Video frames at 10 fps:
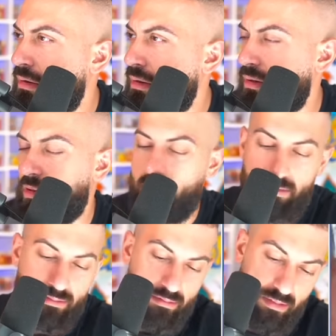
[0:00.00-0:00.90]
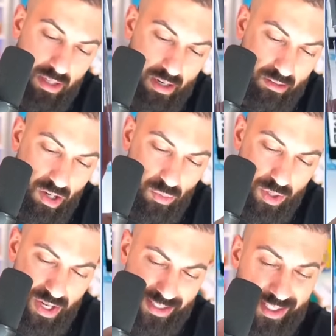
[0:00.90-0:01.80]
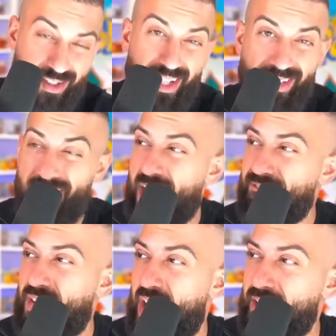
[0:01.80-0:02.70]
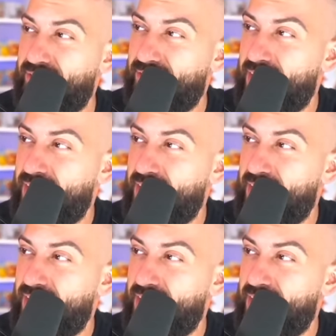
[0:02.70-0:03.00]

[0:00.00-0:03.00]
Huh? Yeah, I don't know. What do you guys think? You think it's a nine five?